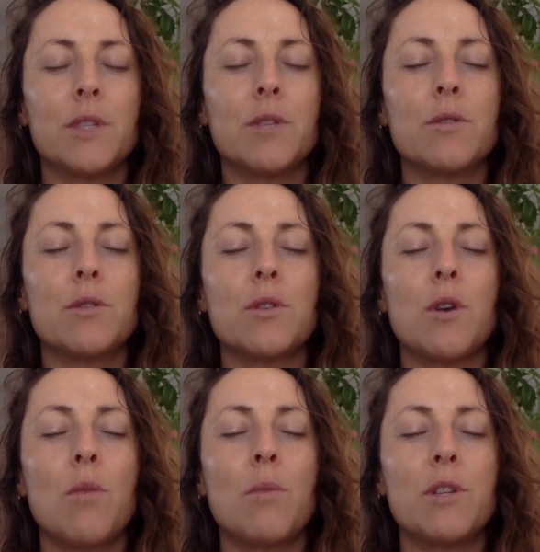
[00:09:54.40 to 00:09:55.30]
So there's
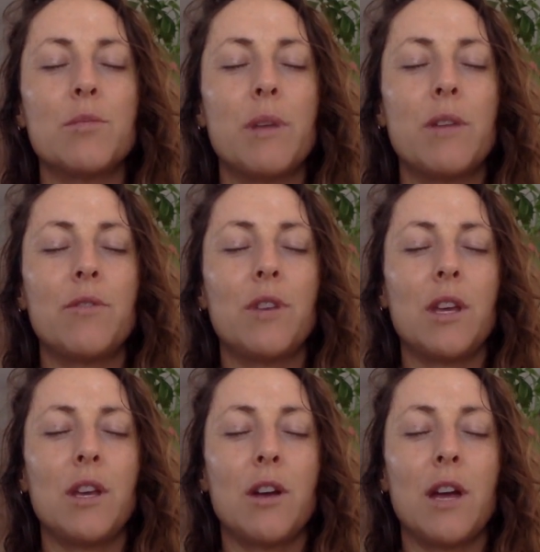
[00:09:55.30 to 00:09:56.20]
so much benefit
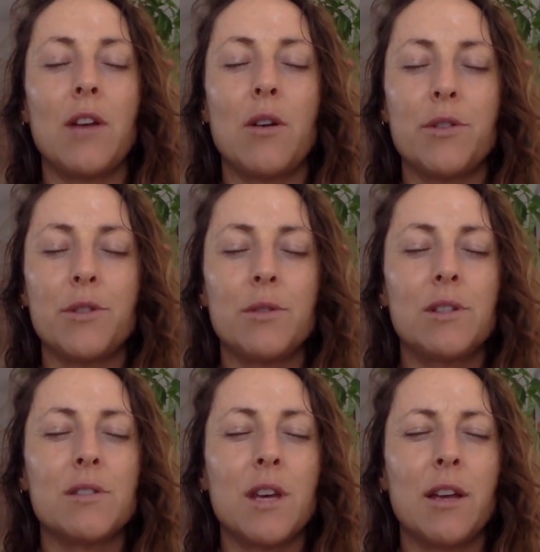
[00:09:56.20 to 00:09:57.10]
here. And also,
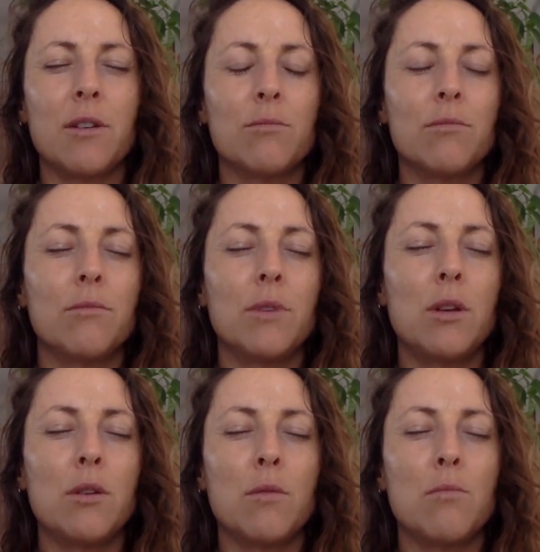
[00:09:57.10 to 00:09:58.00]
it's like,
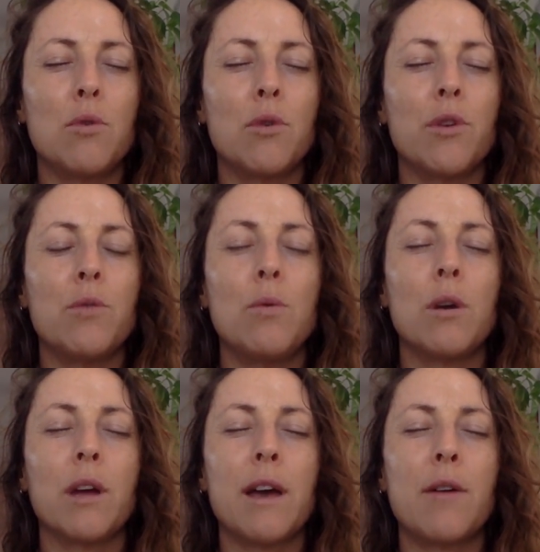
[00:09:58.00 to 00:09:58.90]
the more you
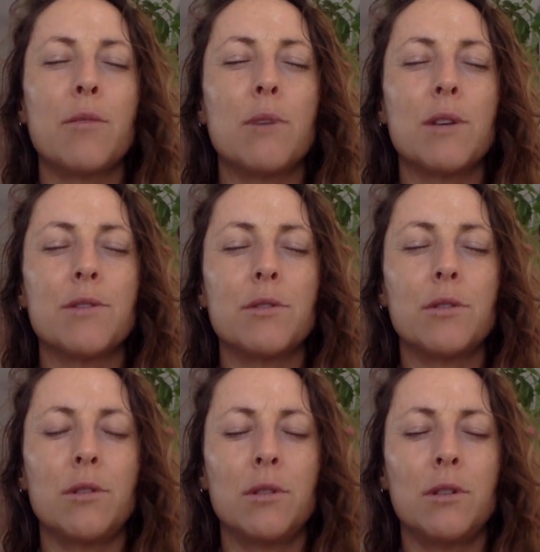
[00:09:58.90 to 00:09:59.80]
work out a
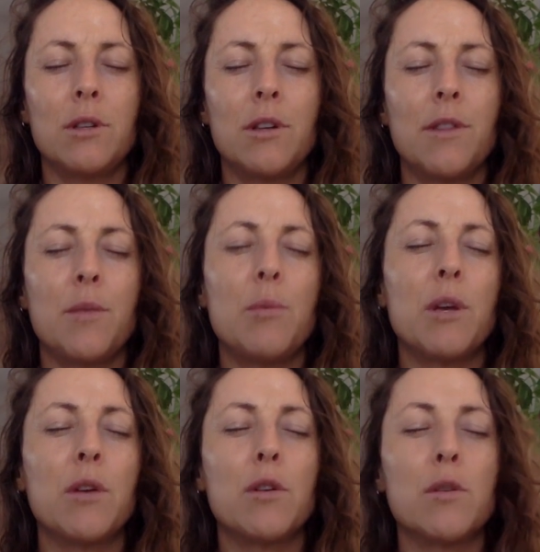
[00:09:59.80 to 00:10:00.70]
muscle, the
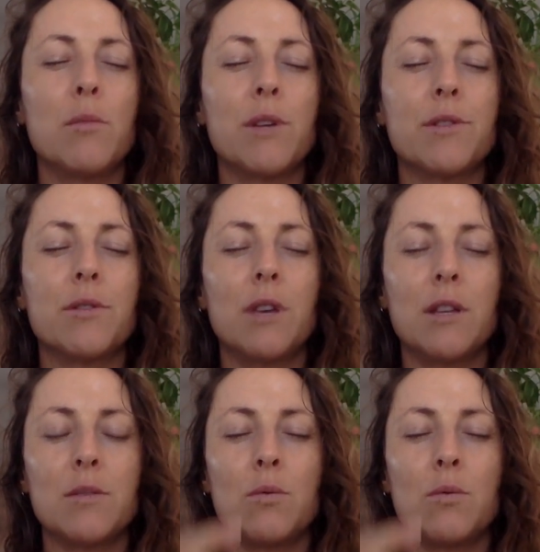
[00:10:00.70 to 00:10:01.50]
bigger your muscle gets.